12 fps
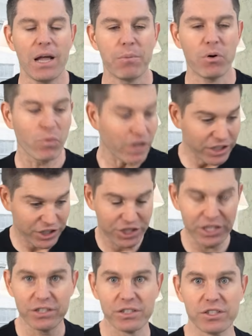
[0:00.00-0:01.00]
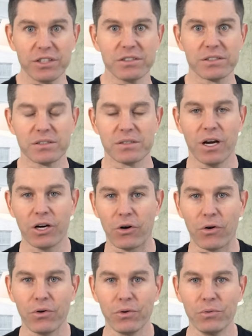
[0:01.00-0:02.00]
But really, she's just a
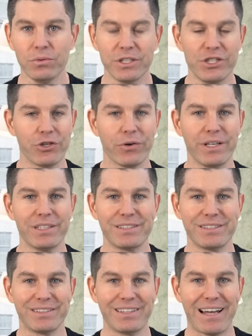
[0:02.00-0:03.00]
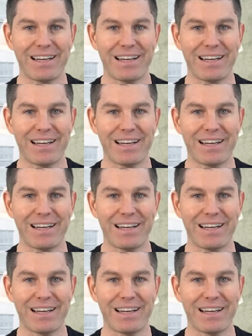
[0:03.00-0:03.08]
girl who enjoys